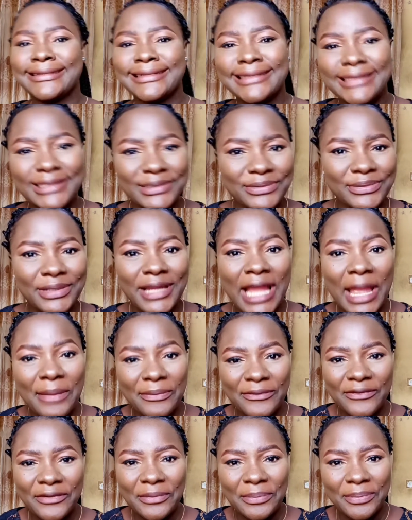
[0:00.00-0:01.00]
the real
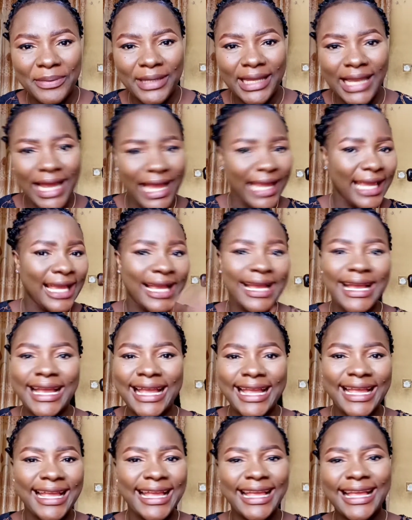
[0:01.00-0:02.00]
mvp like
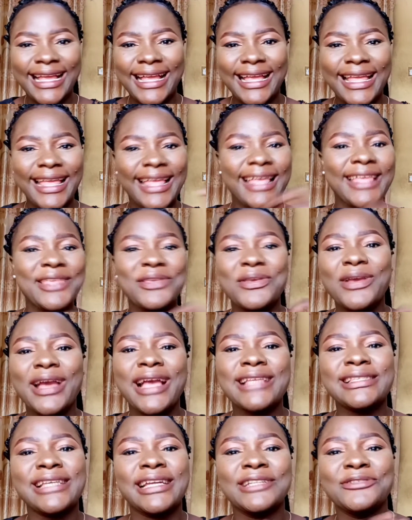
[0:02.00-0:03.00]
you
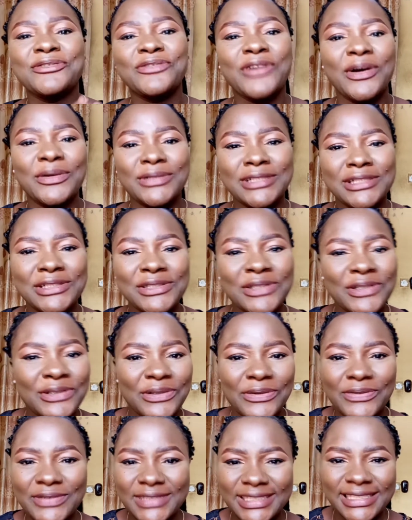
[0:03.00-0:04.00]
guys are the foundation
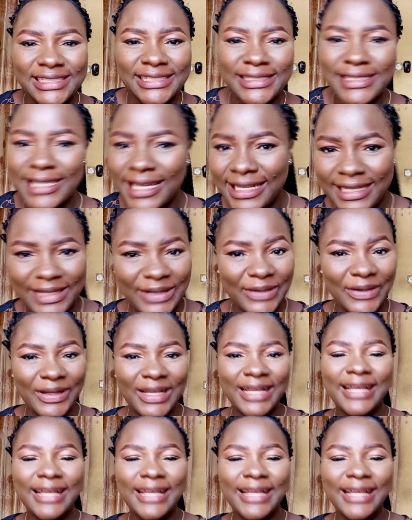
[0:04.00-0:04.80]
of this channel